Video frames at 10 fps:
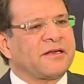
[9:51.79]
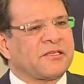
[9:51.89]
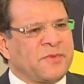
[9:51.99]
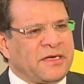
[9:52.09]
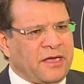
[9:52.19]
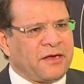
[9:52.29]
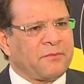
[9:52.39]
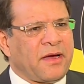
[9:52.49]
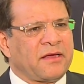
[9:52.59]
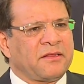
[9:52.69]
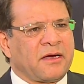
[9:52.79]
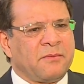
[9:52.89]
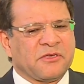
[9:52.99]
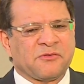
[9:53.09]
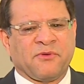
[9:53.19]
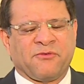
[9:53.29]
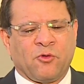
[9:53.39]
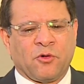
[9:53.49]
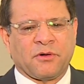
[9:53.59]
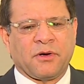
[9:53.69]
It has been done by other companies
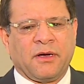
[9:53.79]
before,